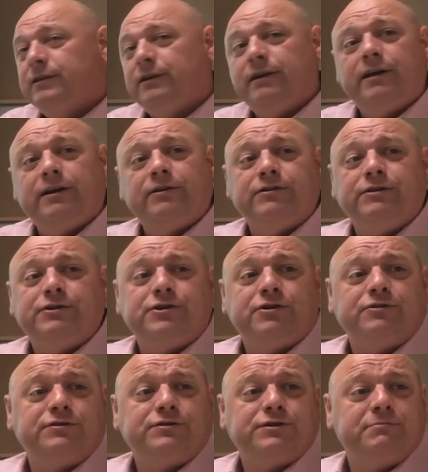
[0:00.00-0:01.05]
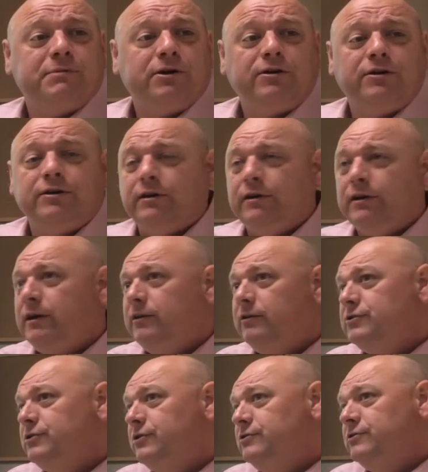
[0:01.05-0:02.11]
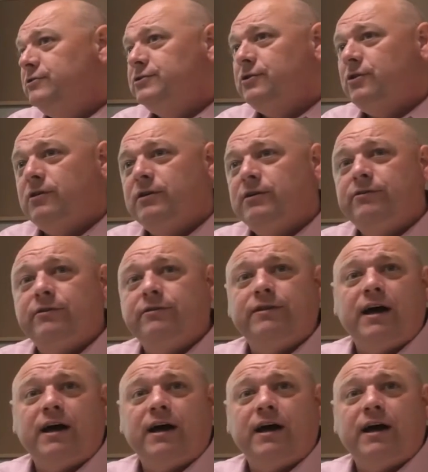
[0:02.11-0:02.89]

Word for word: and the letter to the church of Smyrna, and the letter to the church of Sardis,